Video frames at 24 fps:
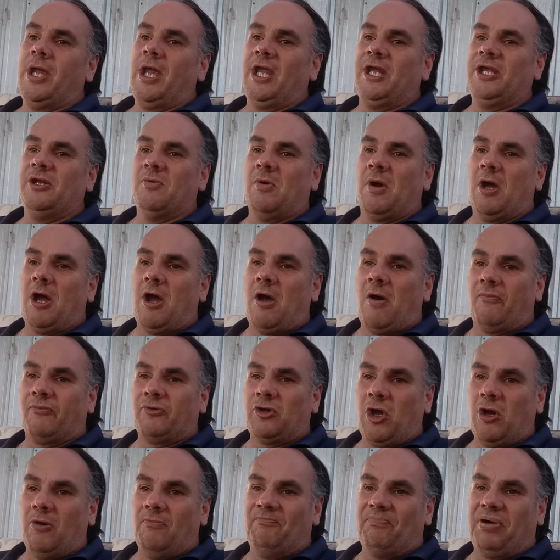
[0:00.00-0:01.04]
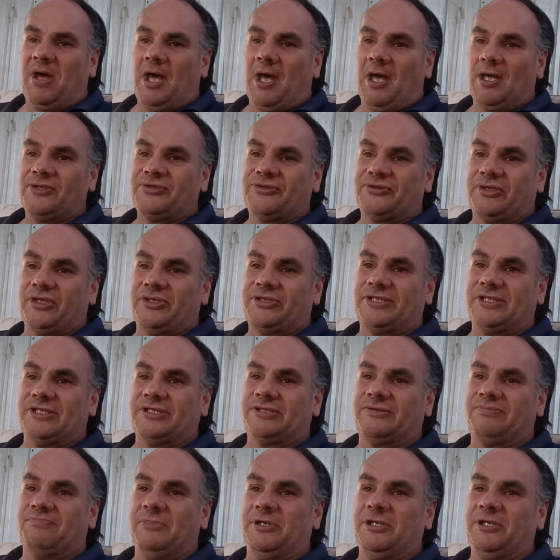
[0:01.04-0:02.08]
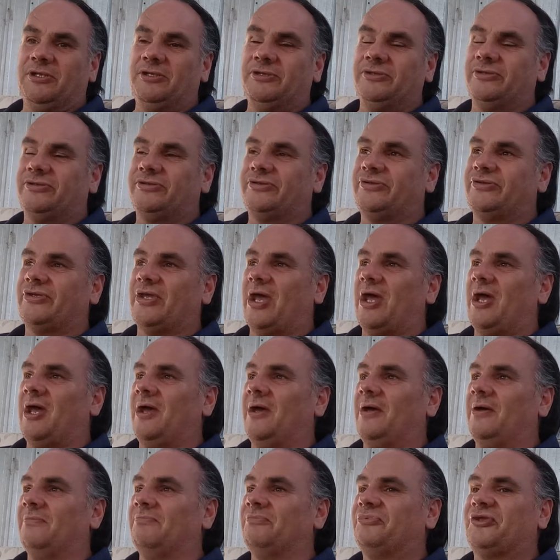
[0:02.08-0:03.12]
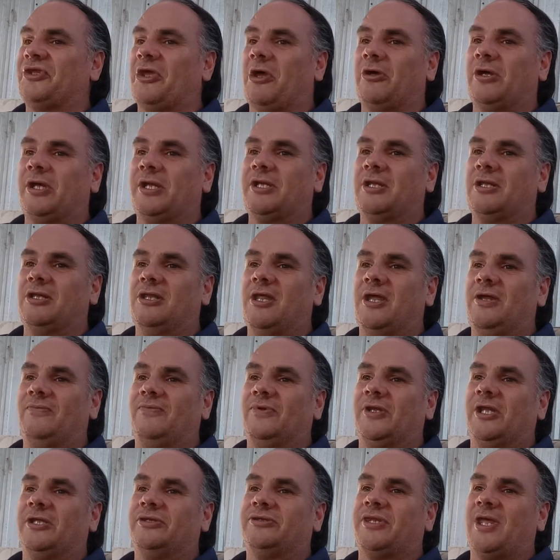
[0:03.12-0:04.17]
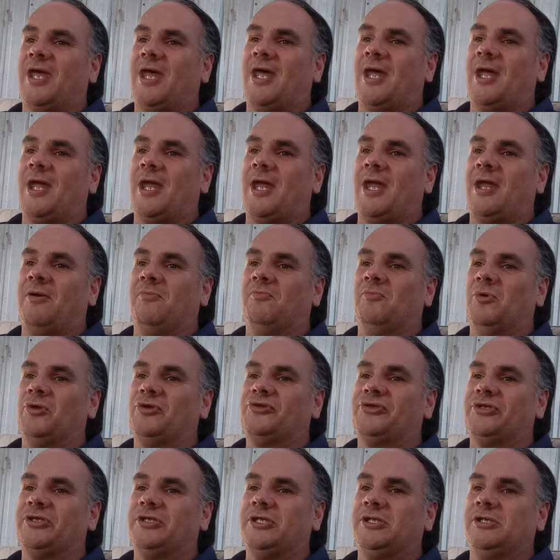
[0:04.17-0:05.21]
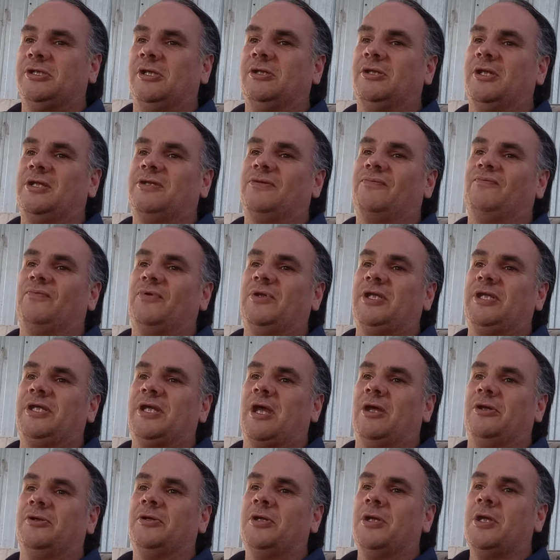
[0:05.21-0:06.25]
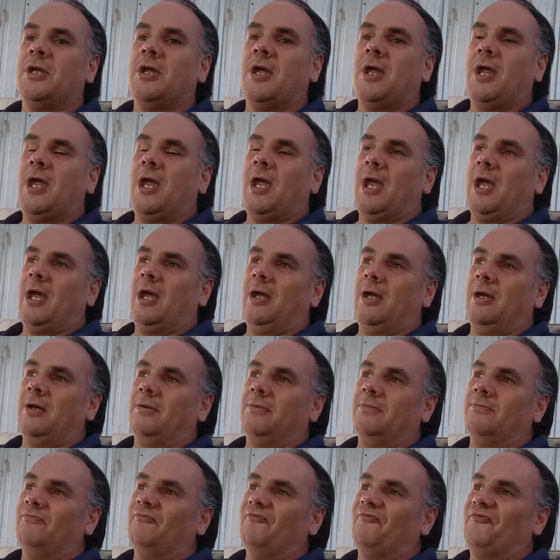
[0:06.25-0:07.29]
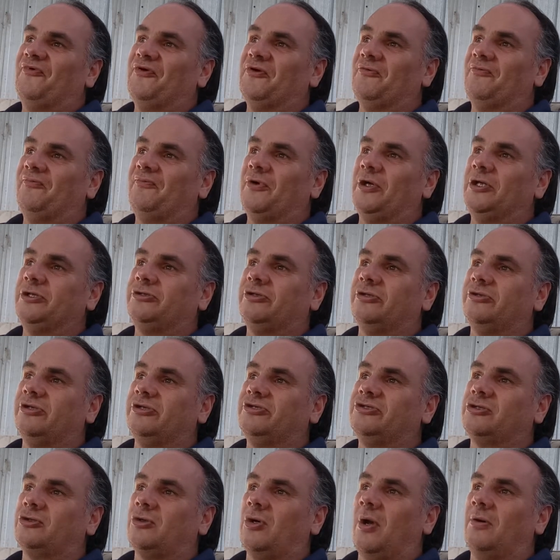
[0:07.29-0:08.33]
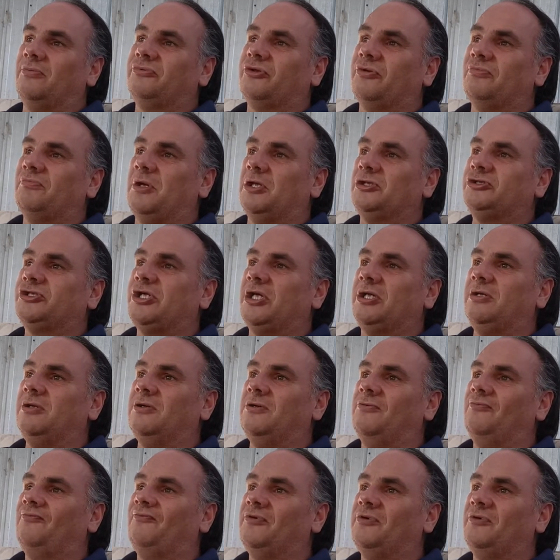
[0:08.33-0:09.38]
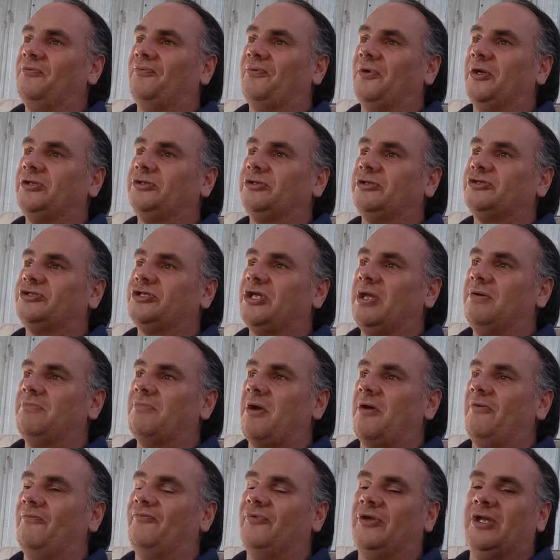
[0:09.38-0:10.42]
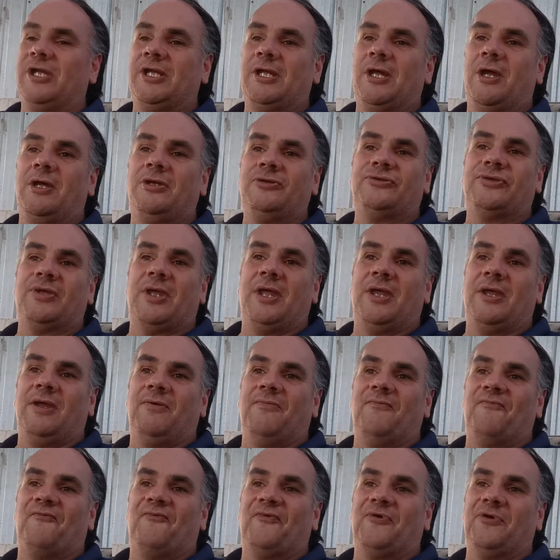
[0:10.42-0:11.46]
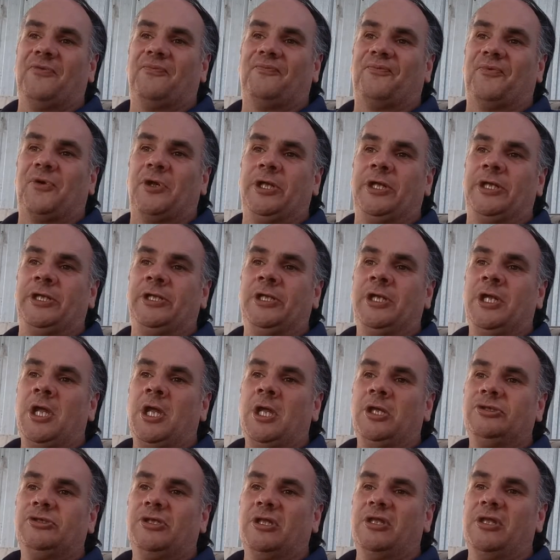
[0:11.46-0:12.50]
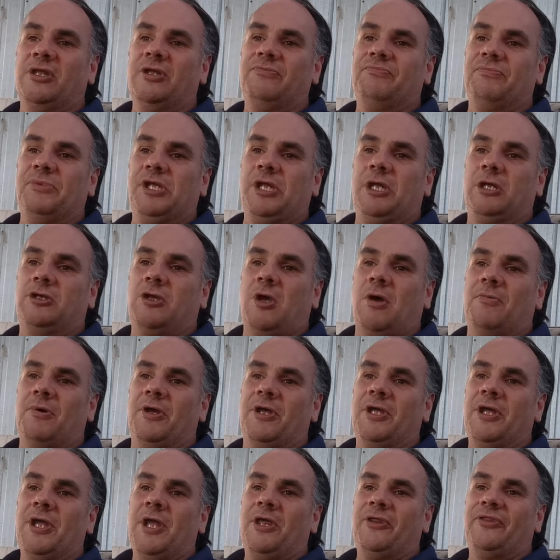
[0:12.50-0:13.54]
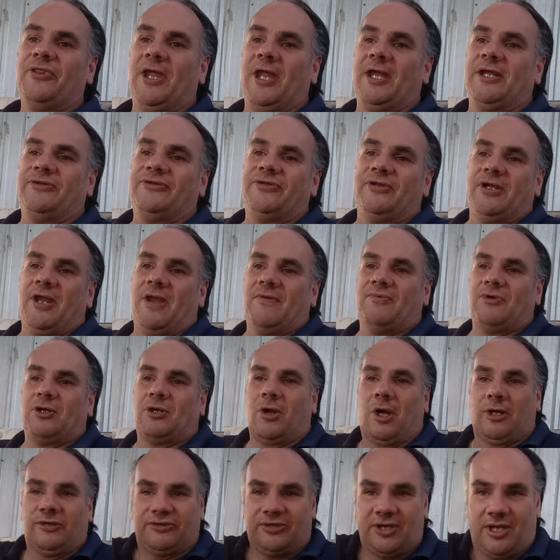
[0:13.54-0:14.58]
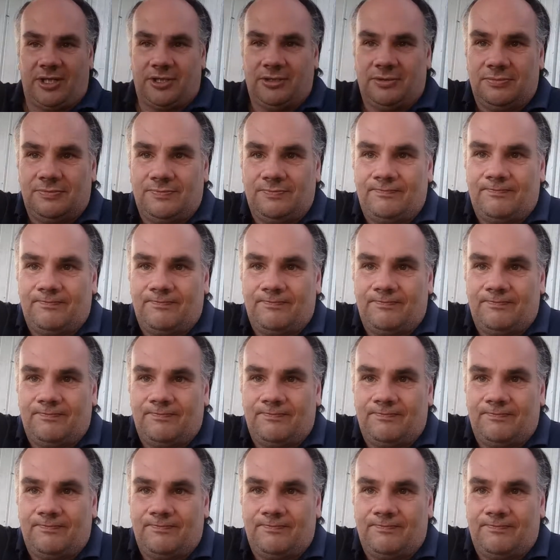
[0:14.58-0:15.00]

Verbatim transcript: Anyway, I've gone past the six minutes, um, so I'm going to leave it at that, and we'll see you in the next video. Um, feel free to subscribe to my channel, feel free to share my videos, and feel free to leave me a comment. Thanks and have a great day.